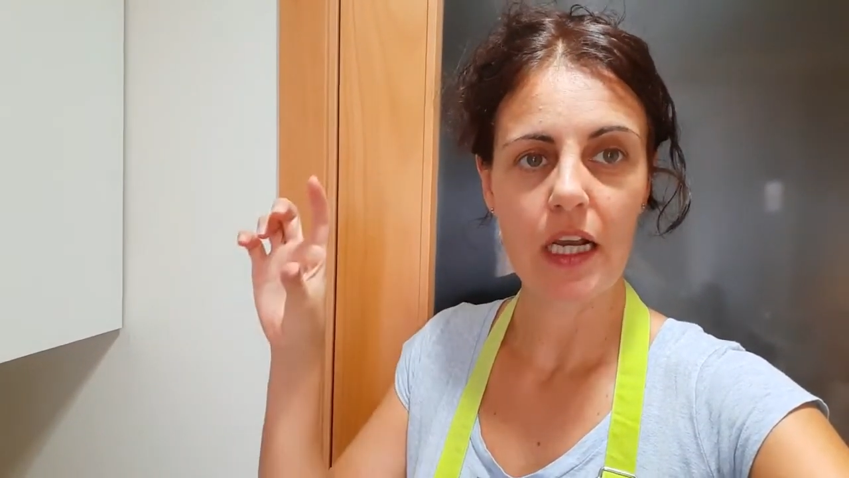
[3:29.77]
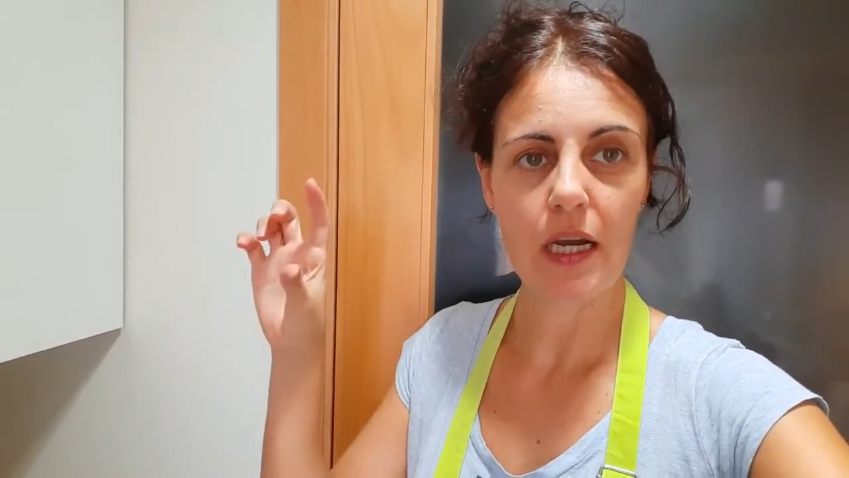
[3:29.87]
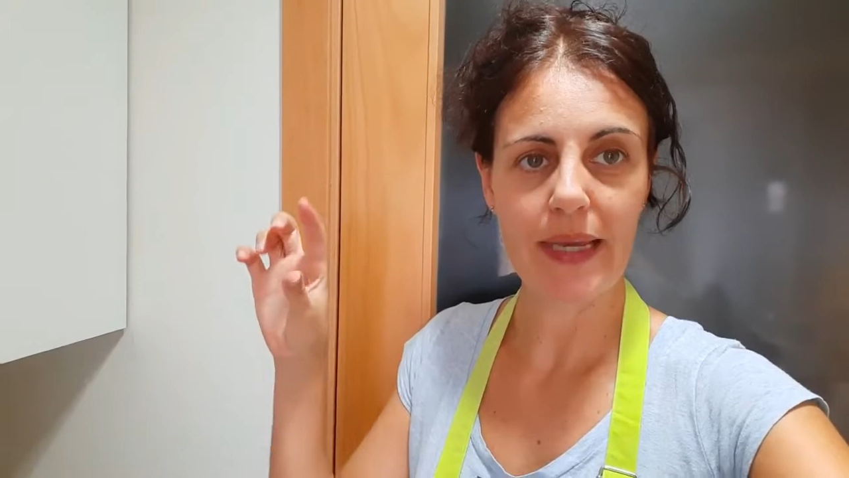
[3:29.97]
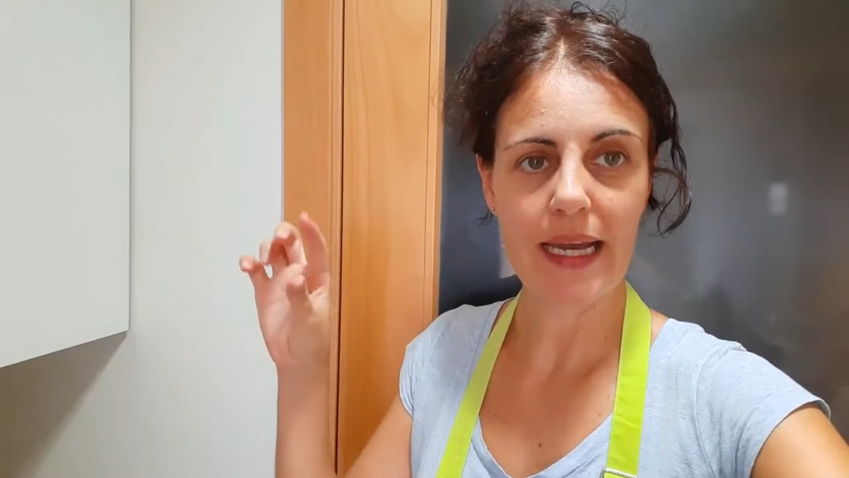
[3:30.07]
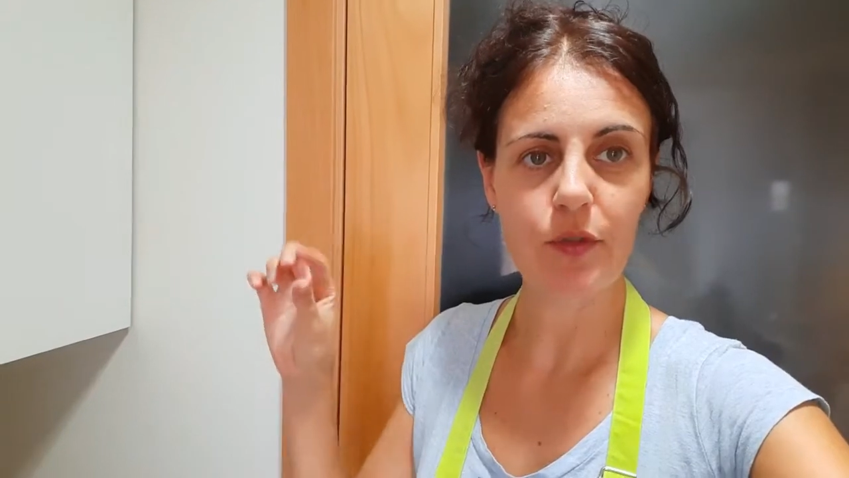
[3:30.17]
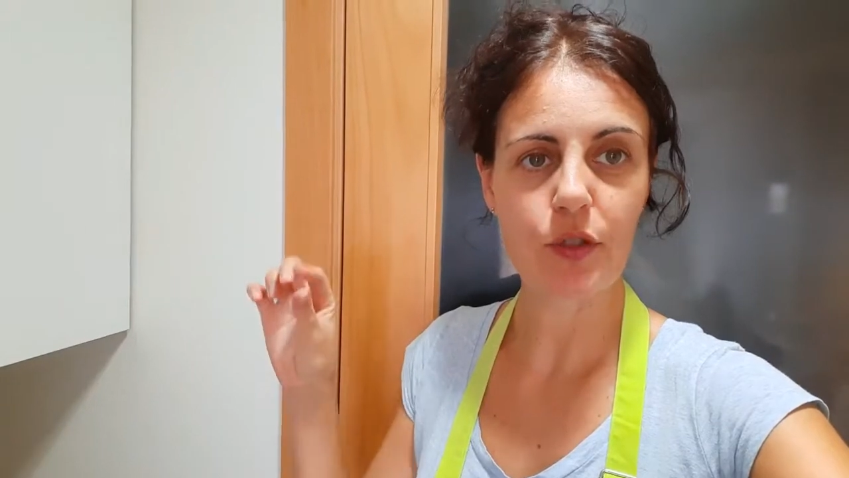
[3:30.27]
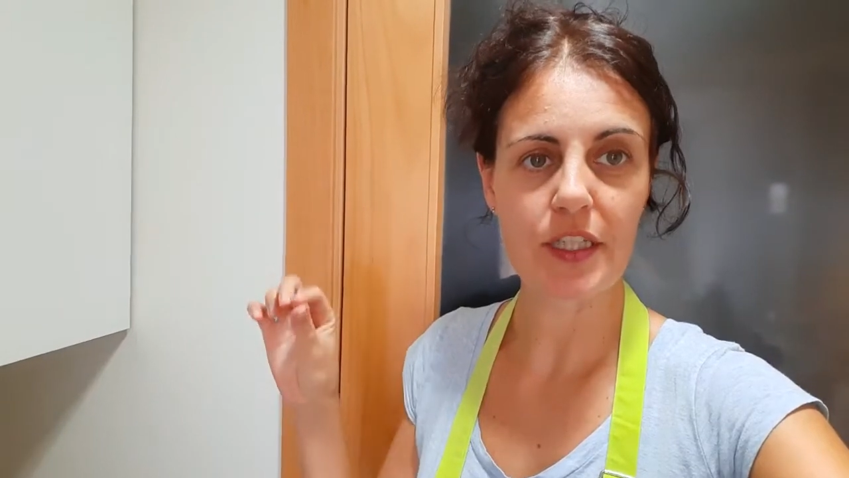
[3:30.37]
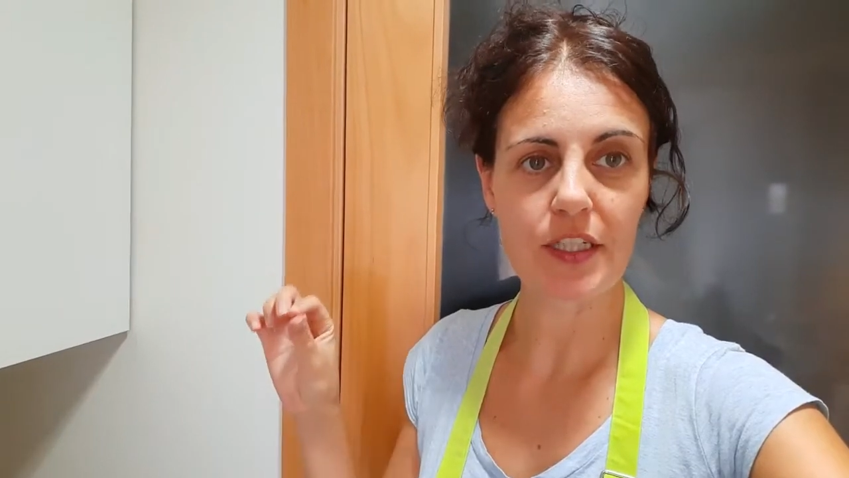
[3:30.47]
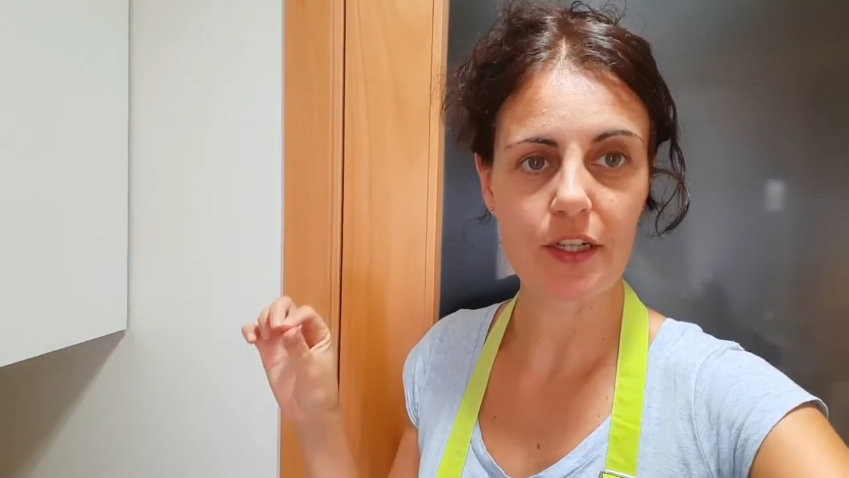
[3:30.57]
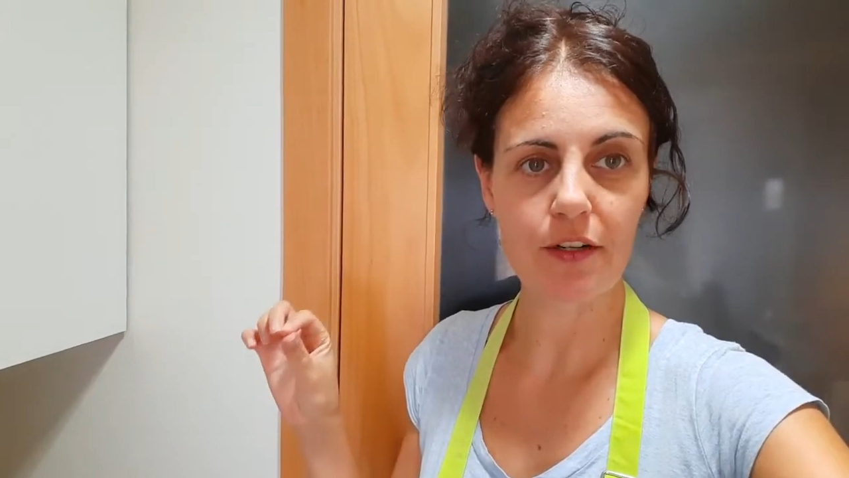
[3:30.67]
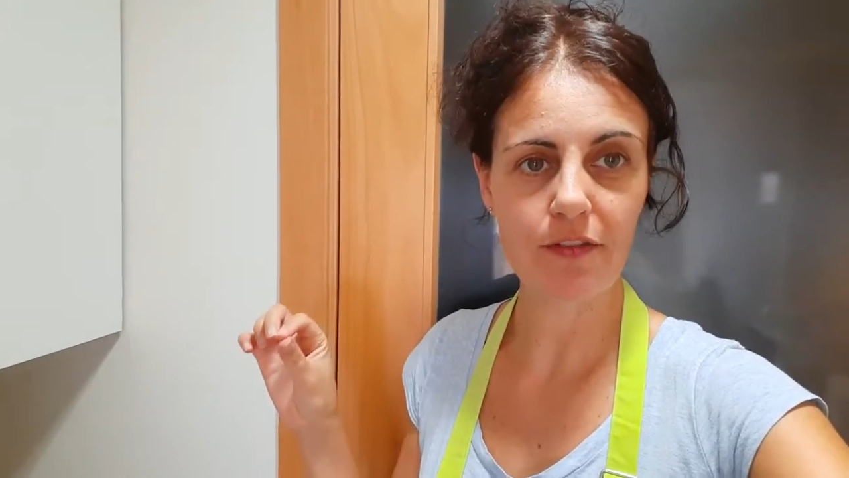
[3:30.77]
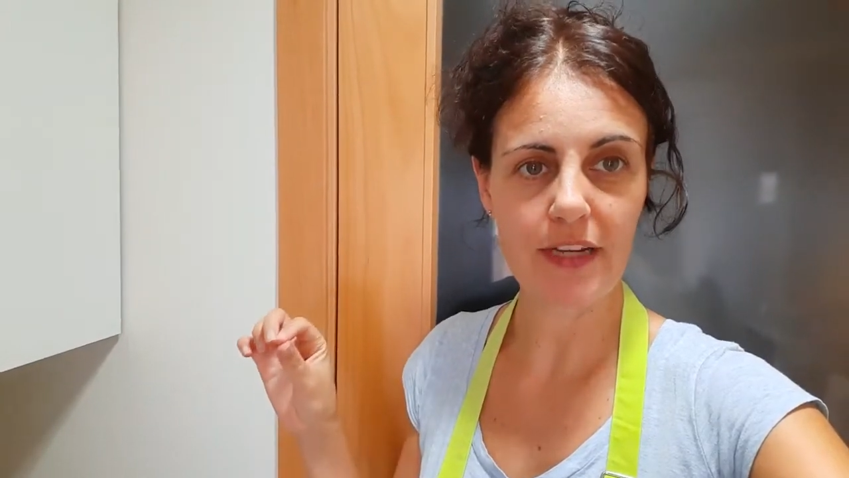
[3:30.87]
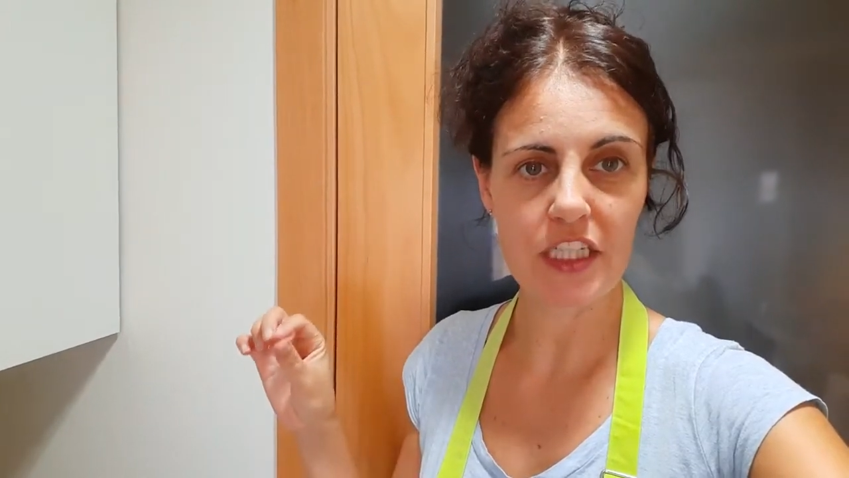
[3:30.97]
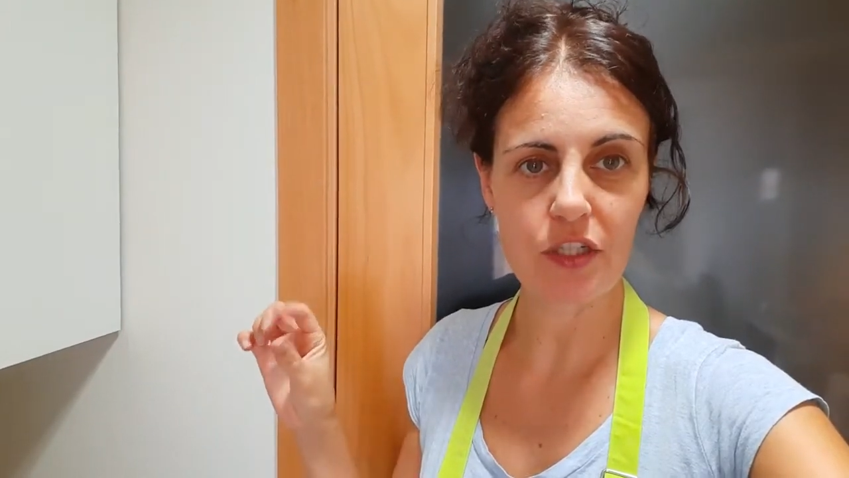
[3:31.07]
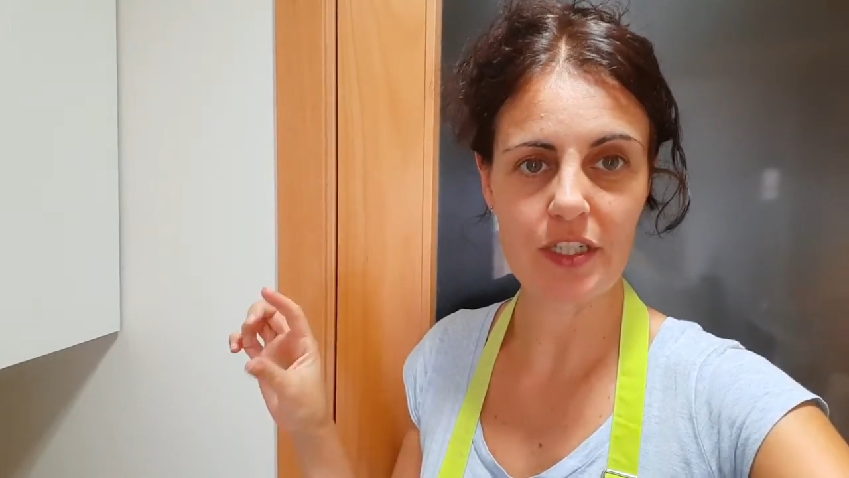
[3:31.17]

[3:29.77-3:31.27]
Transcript: coming up to the surface.